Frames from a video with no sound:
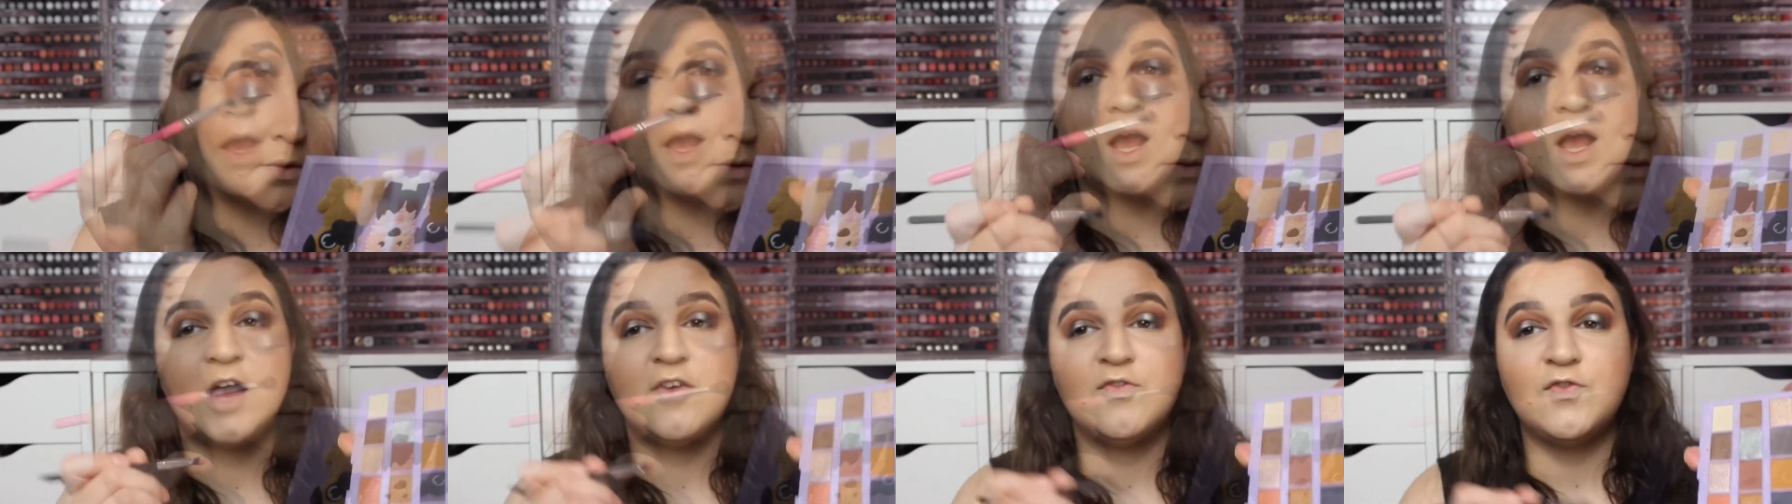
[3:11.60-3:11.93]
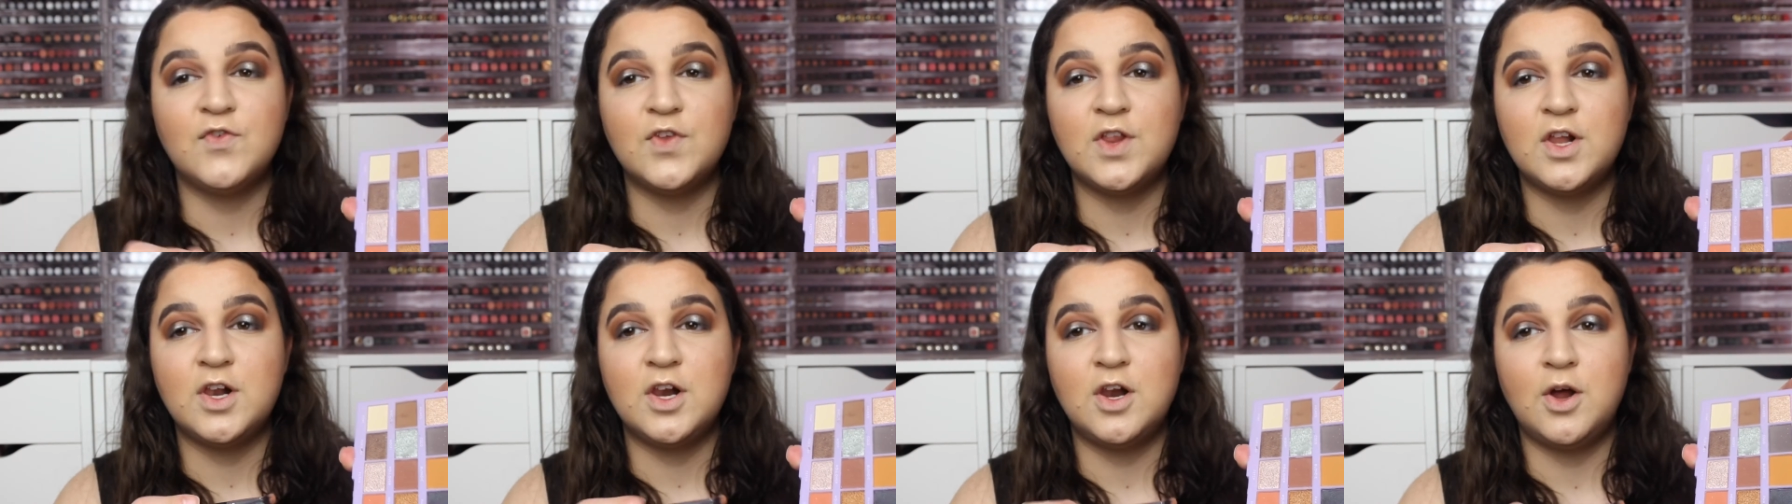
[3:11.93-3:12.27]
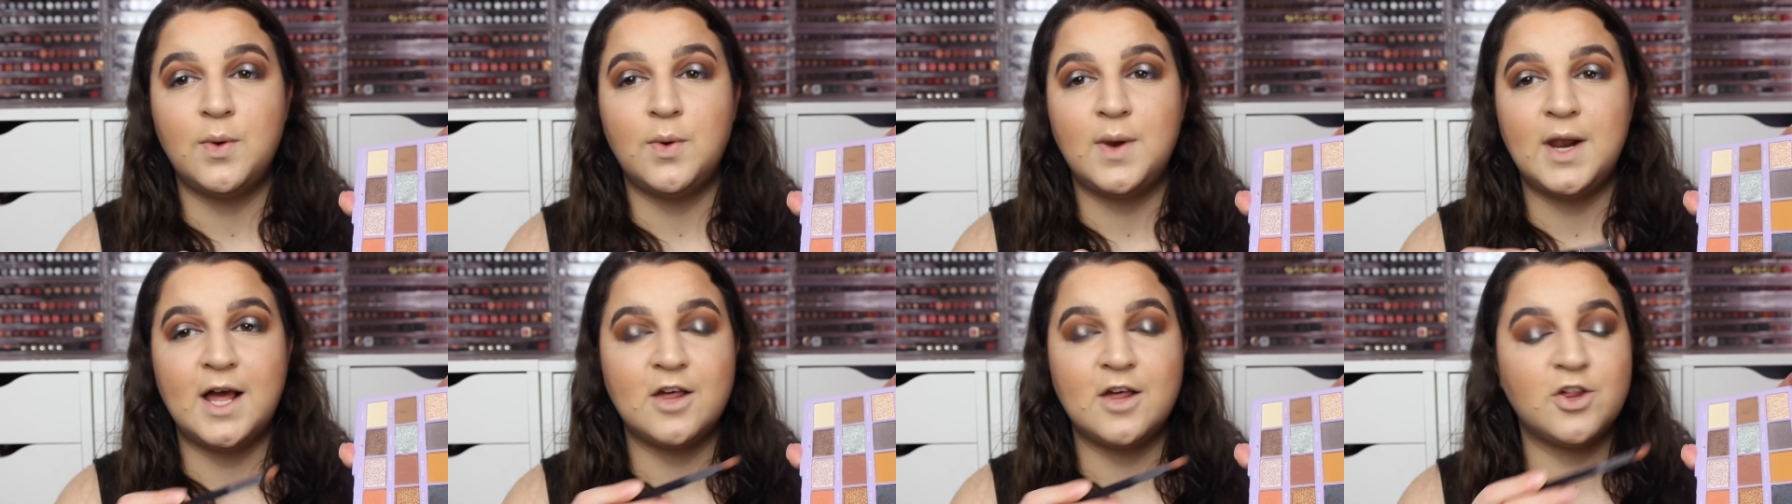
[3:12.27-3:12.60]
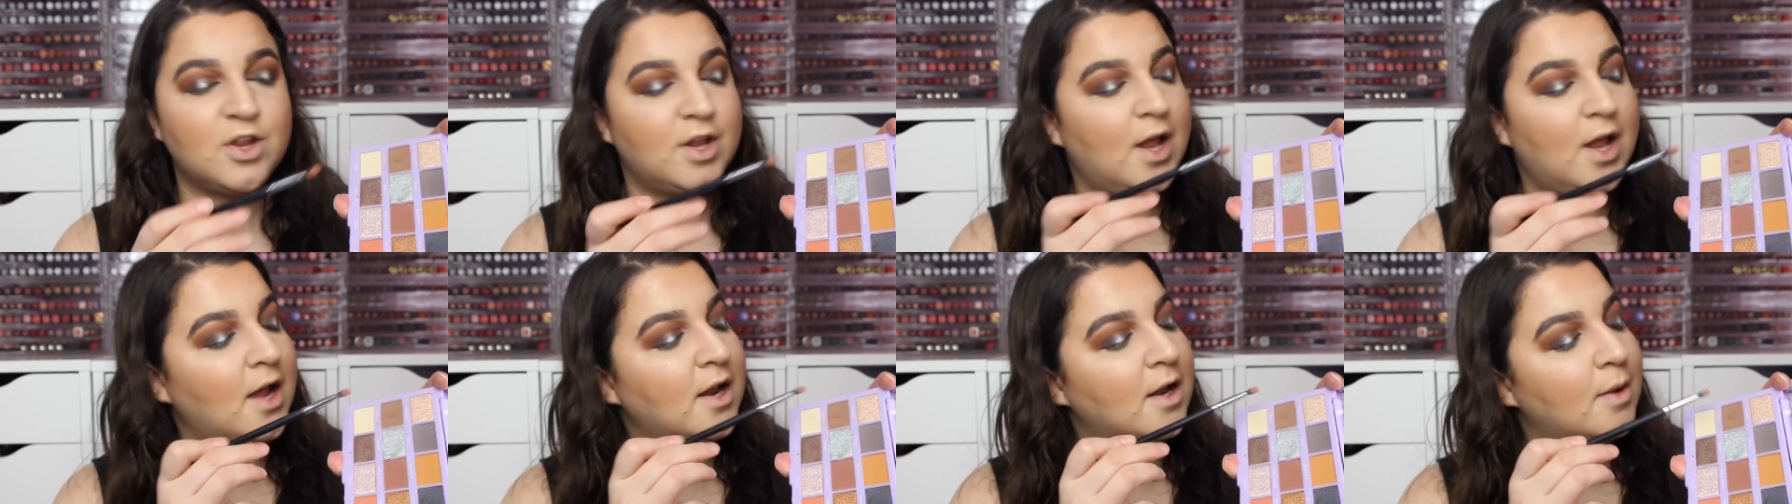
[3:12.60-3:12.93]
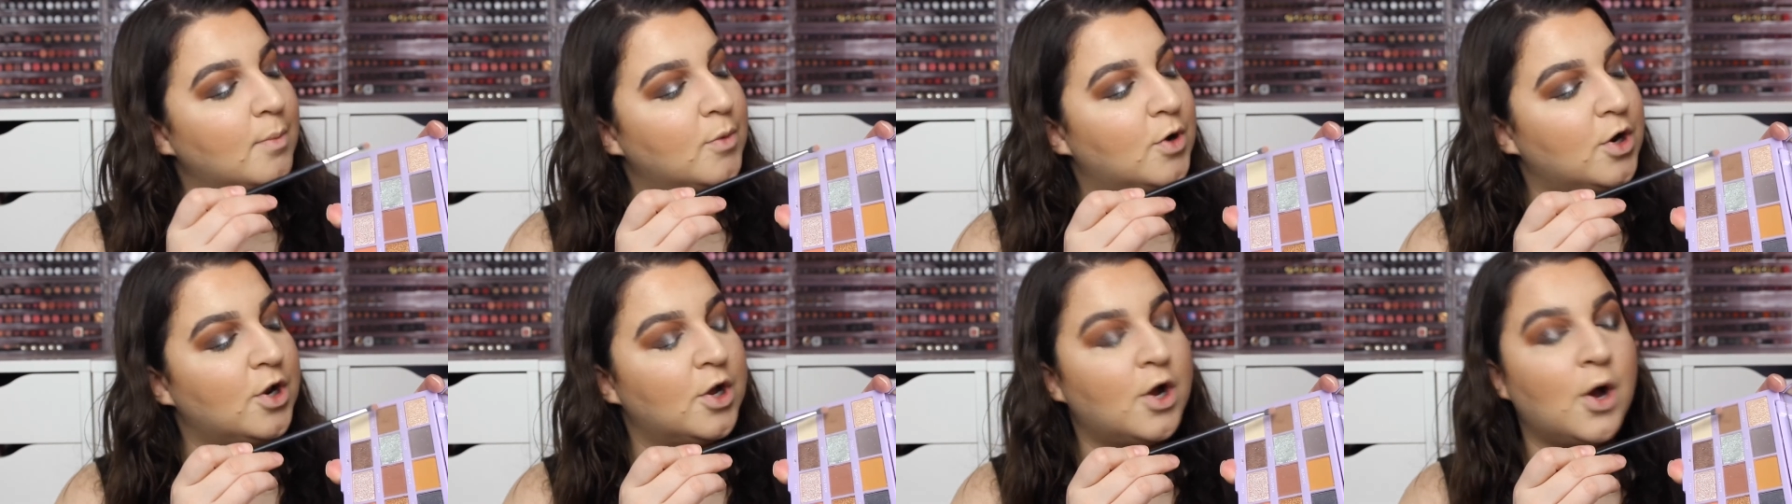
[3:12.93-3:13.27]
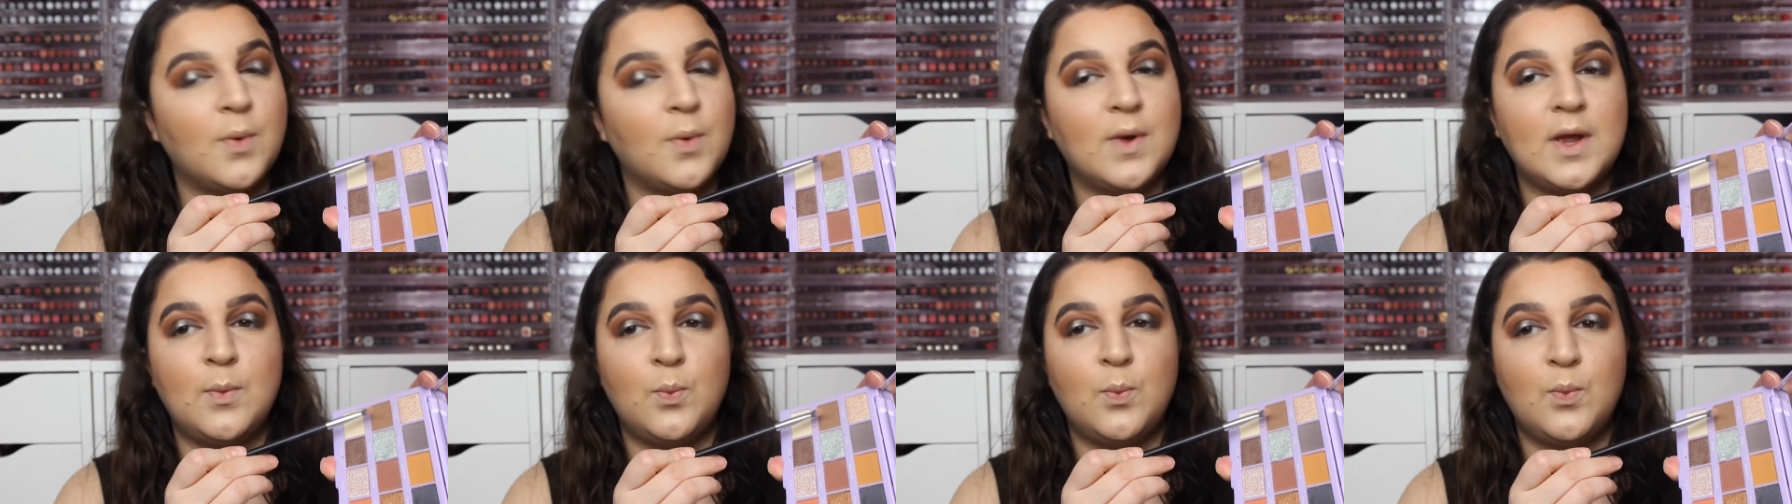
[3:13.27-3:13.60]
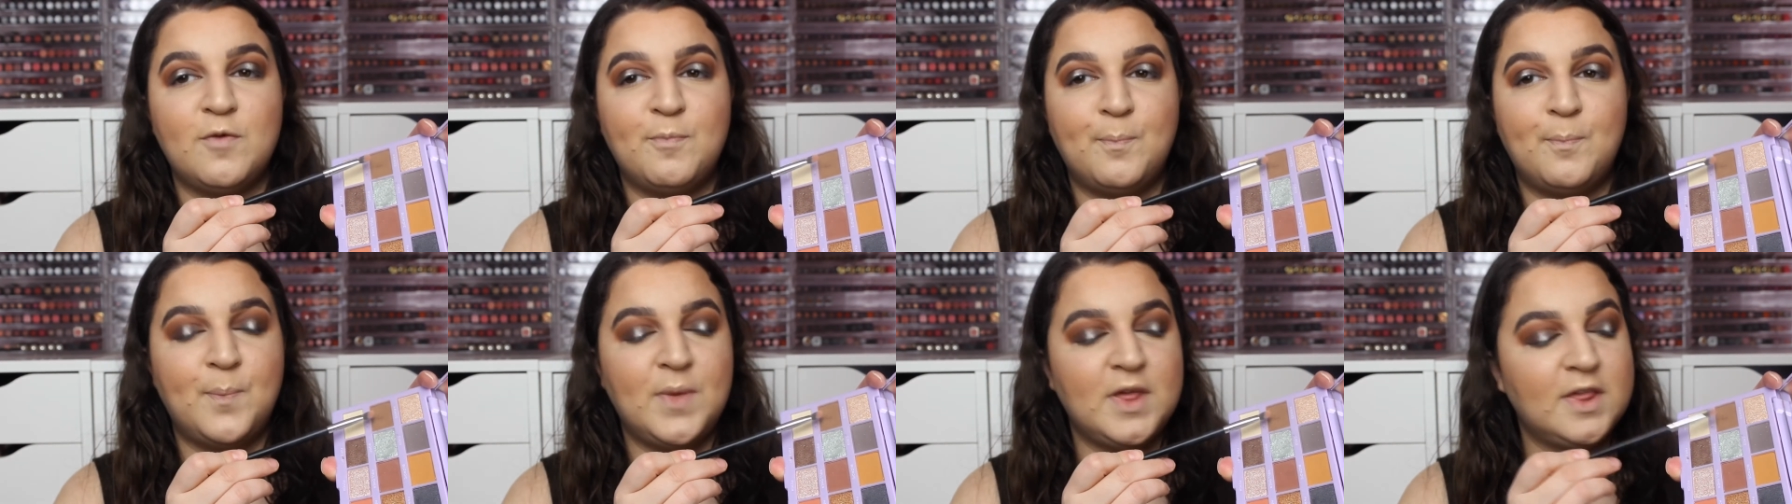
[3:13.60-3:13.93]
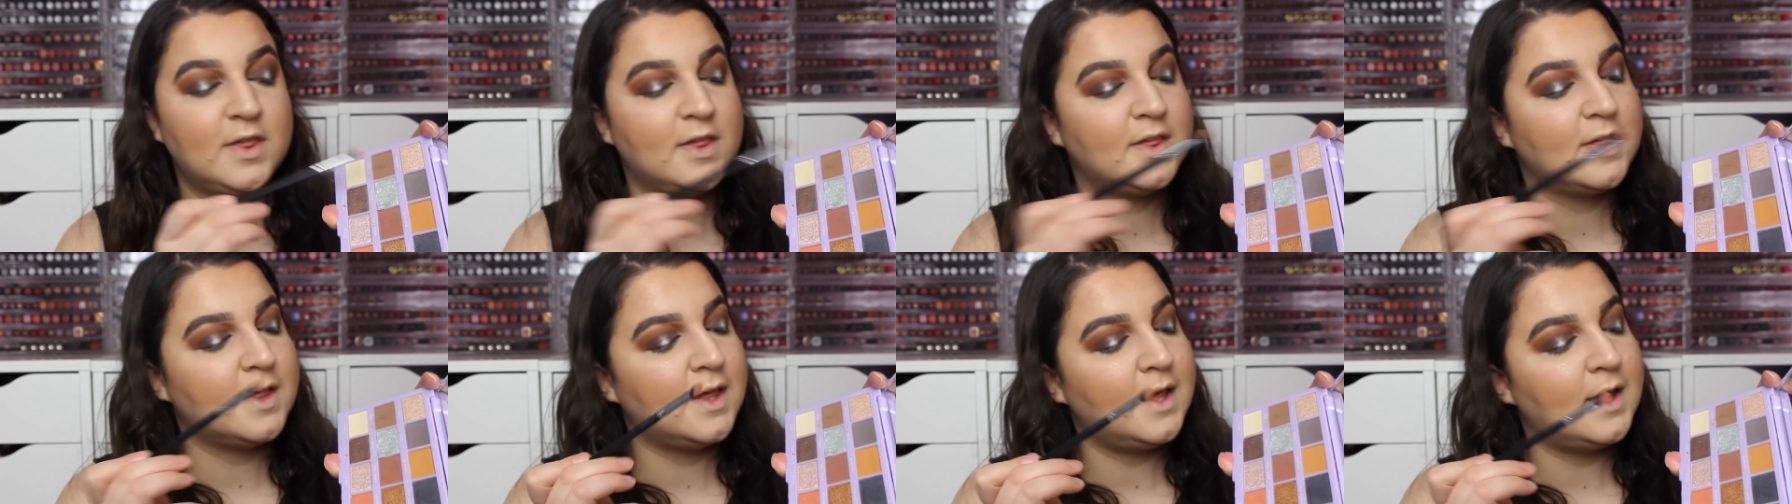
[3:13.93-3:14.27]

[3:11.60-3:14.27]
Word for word: And for the lower lash line, I'm going to go in with Biscuit